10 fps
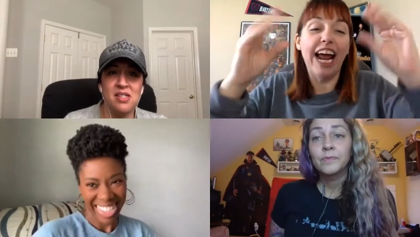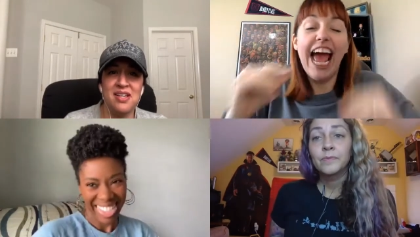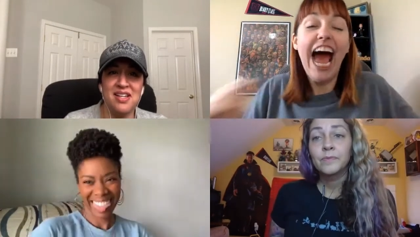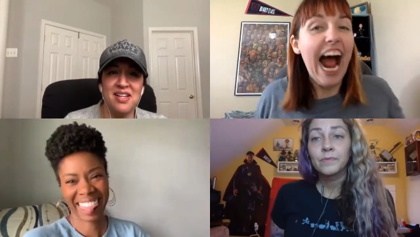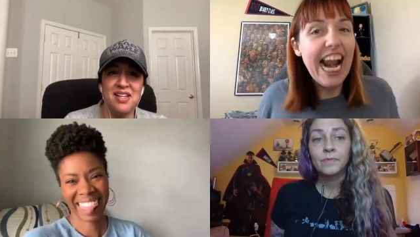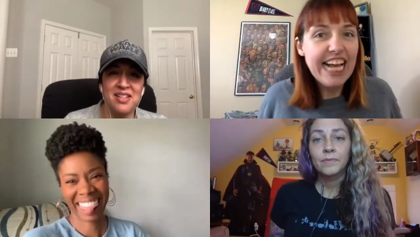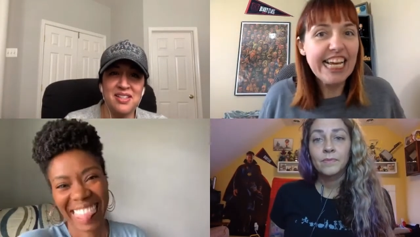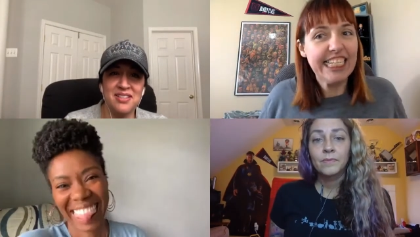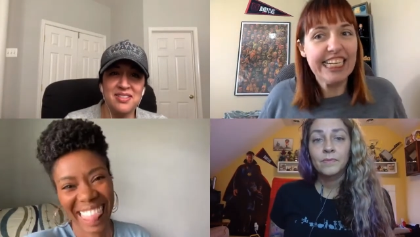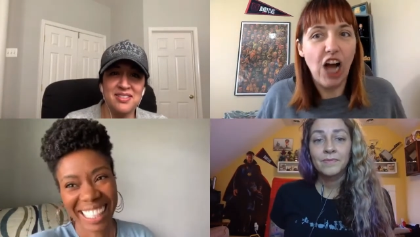Speaker 1: Chat. I
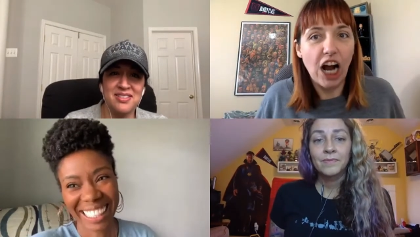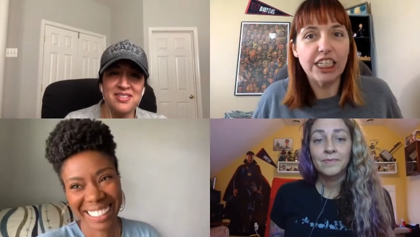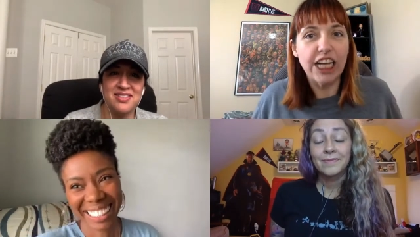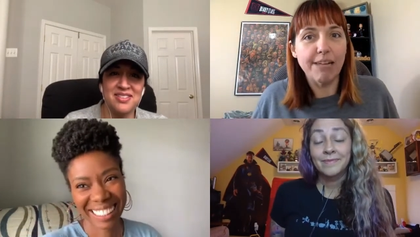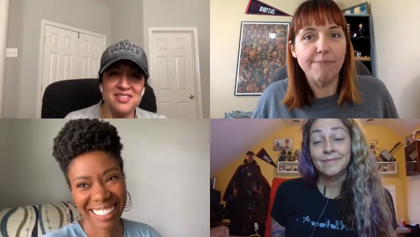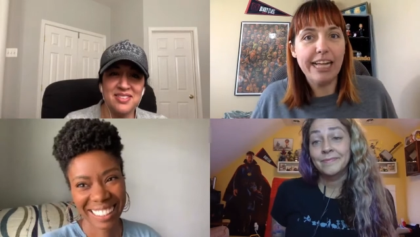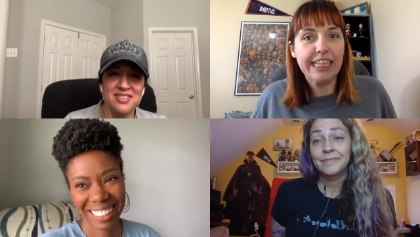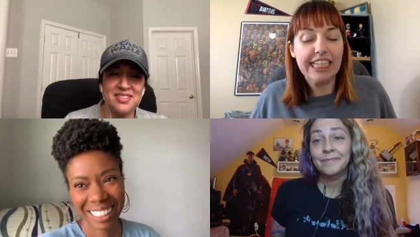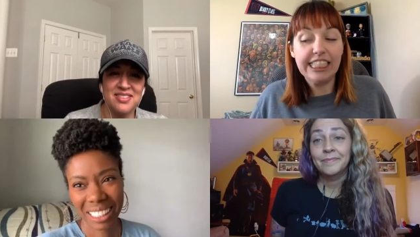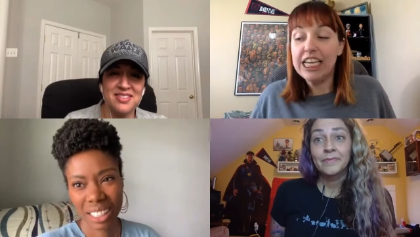didn't get to talk to y'all about
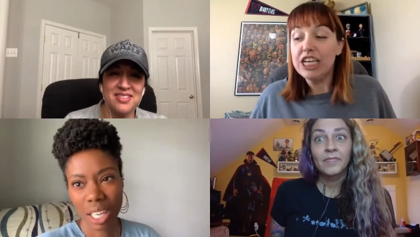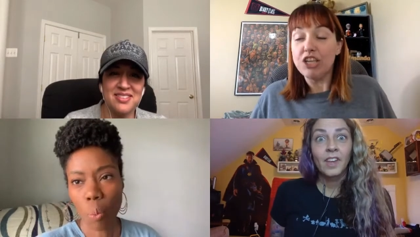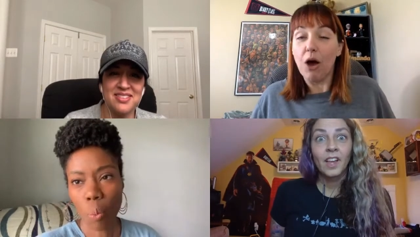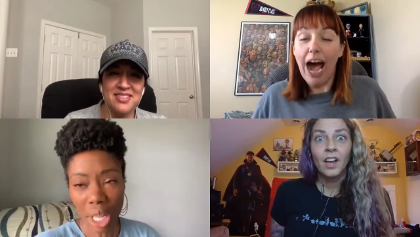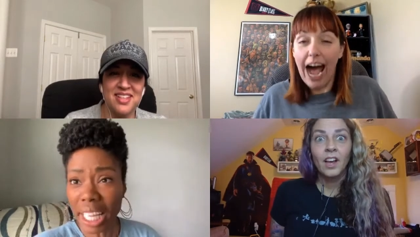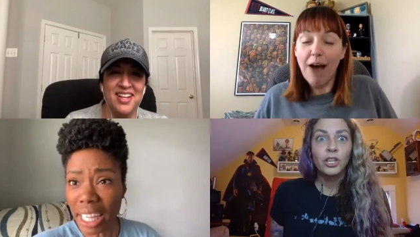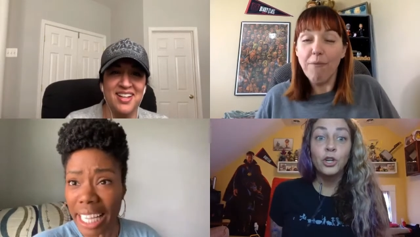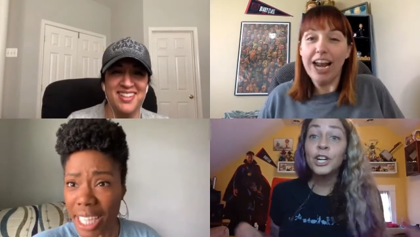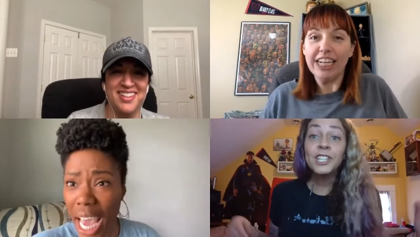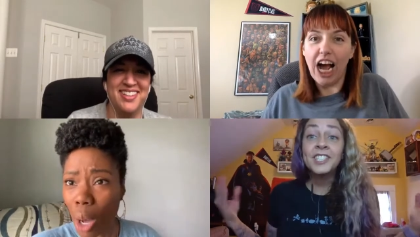this, so I
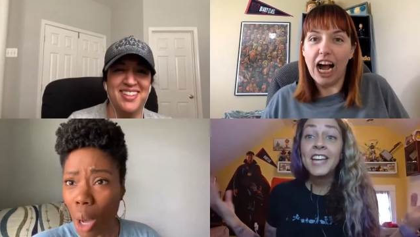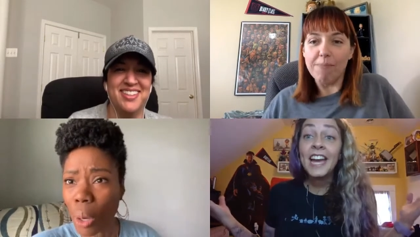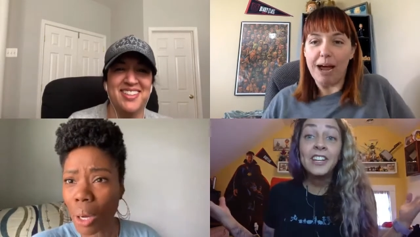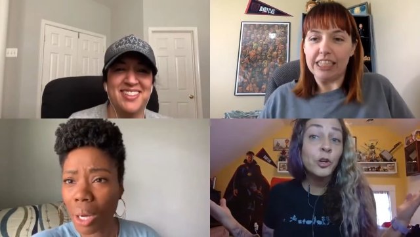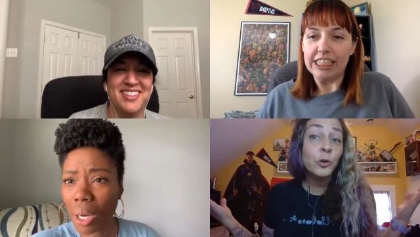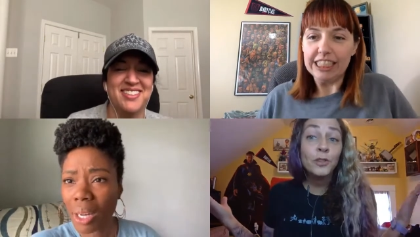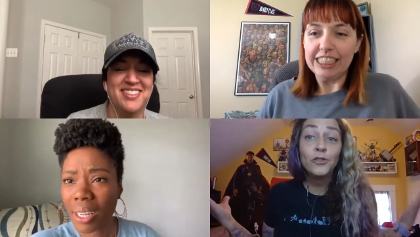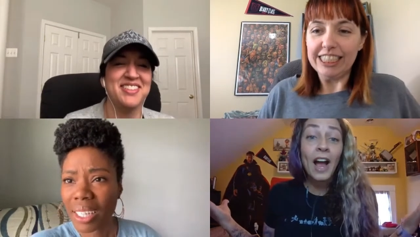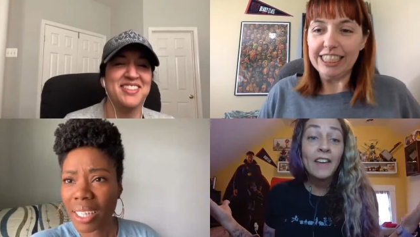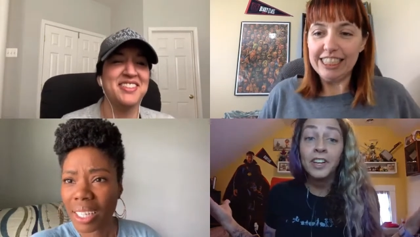want to talk about it. You were
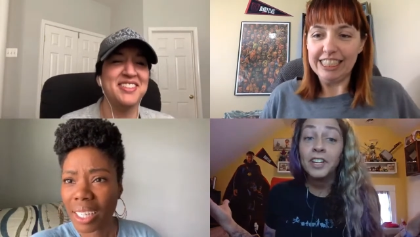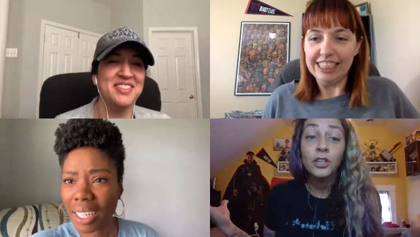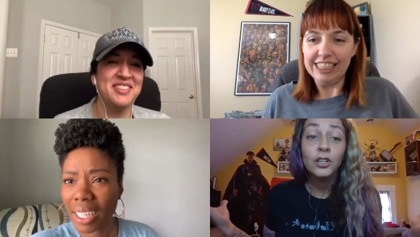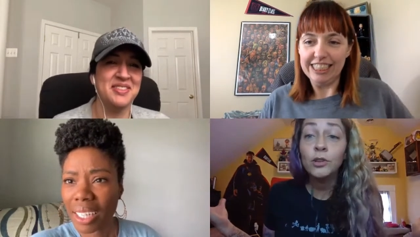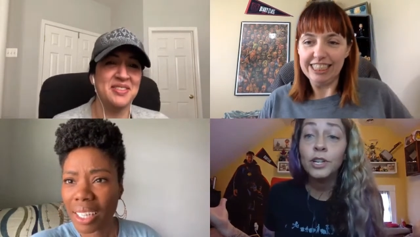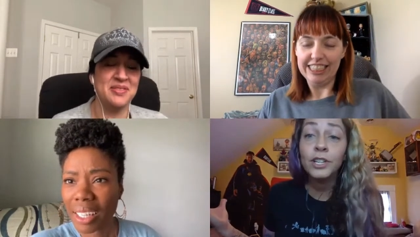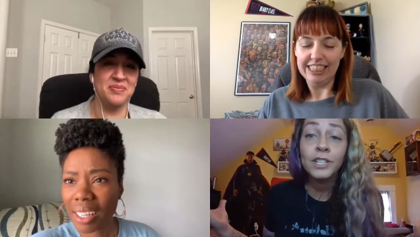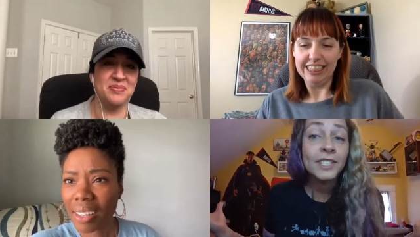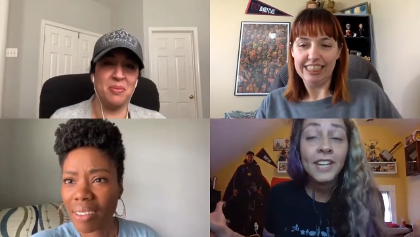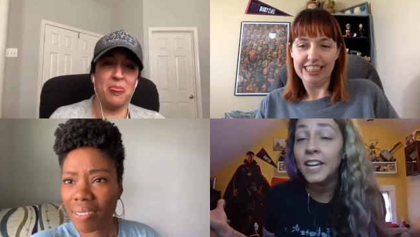driving. You could have
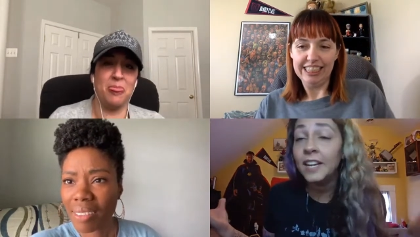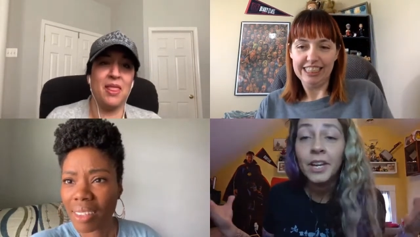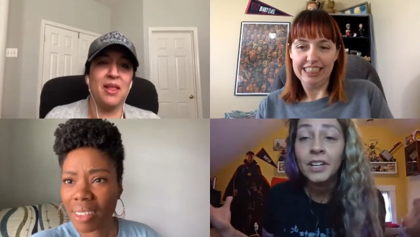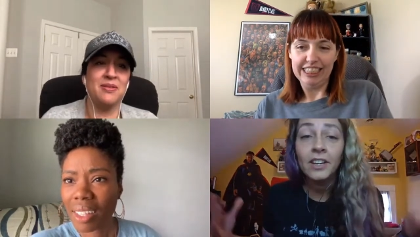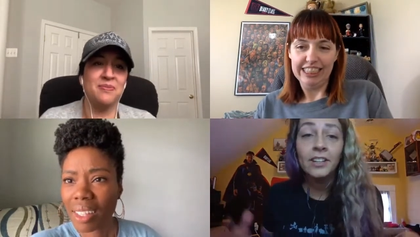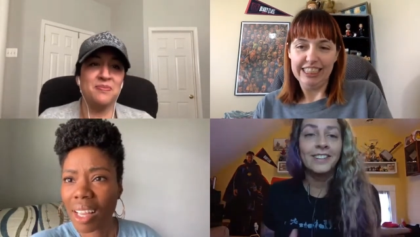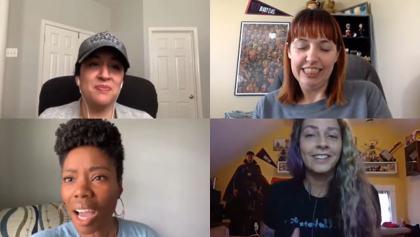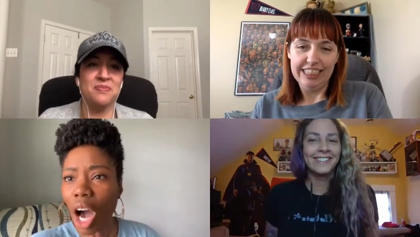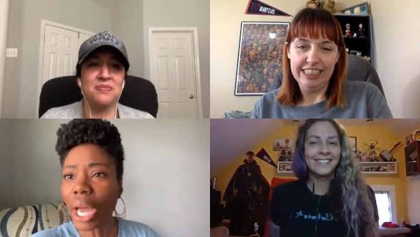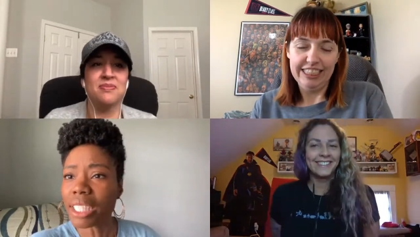stayed, Amanda.
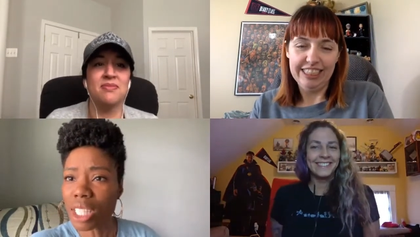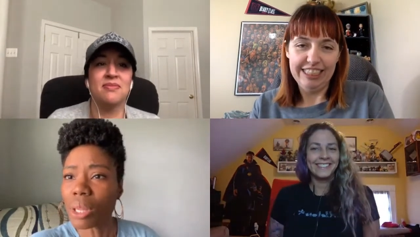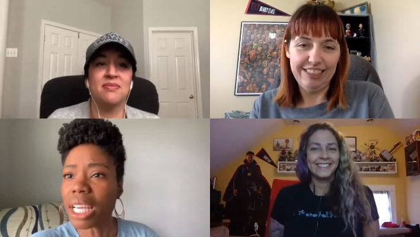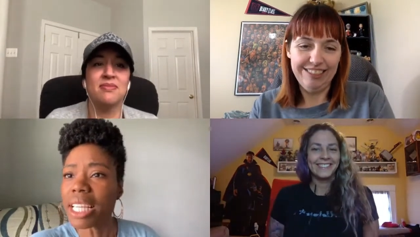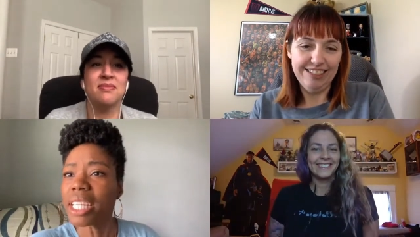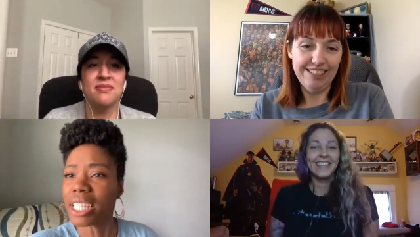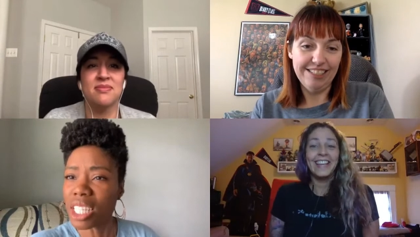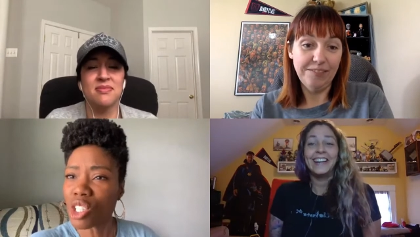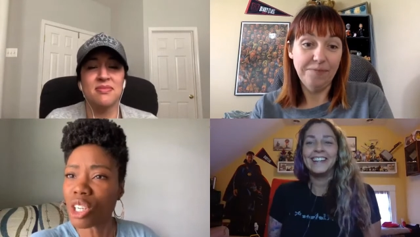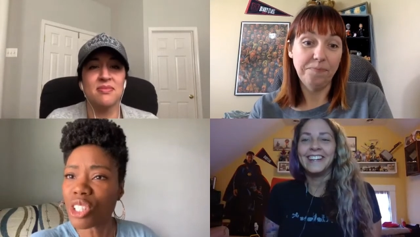
Speaker 2: Okay, so listen,
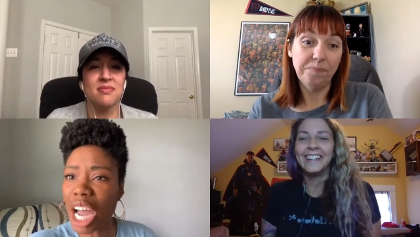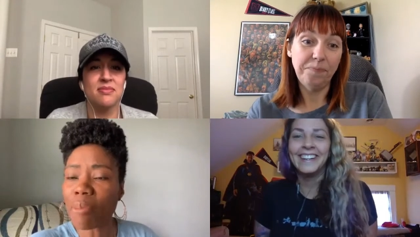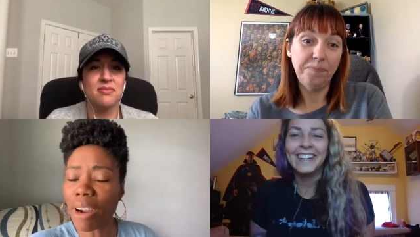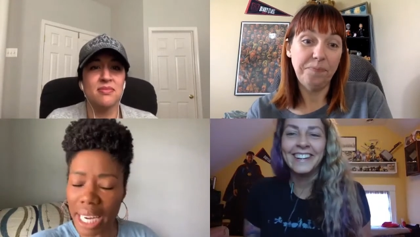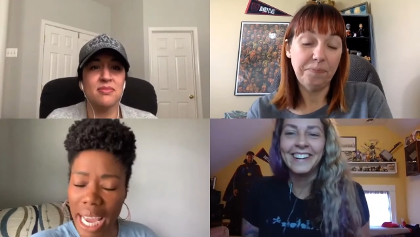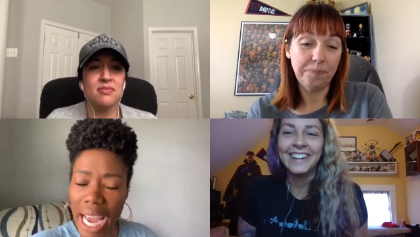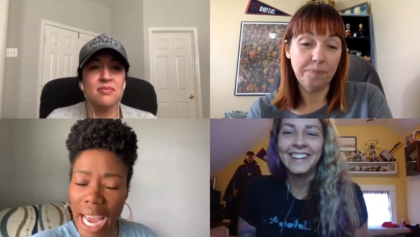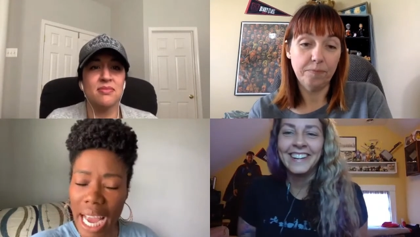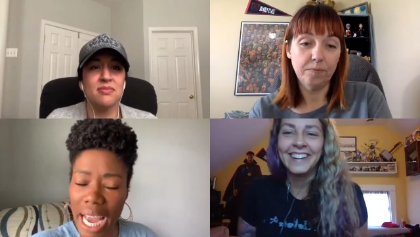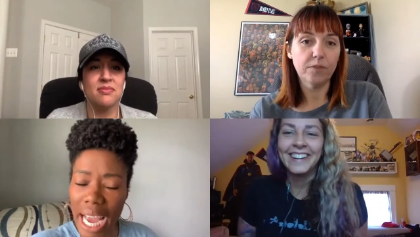this is your job right
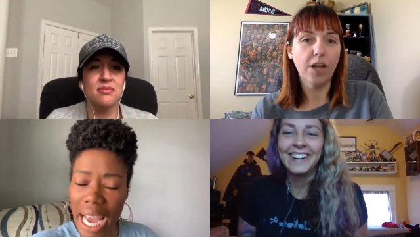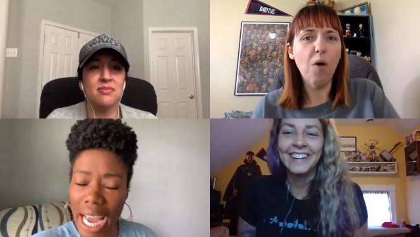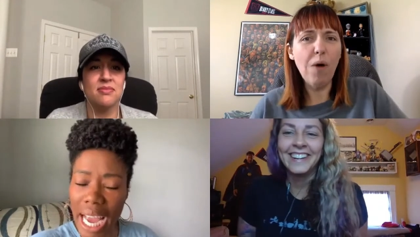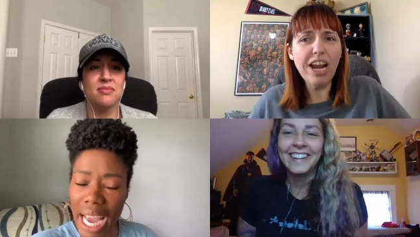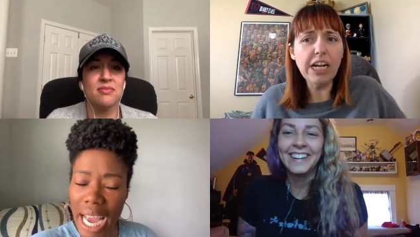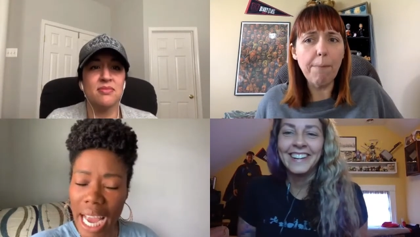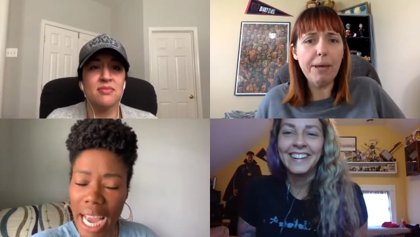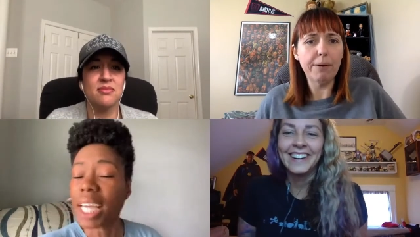now.
Speaker 1: What? Tanya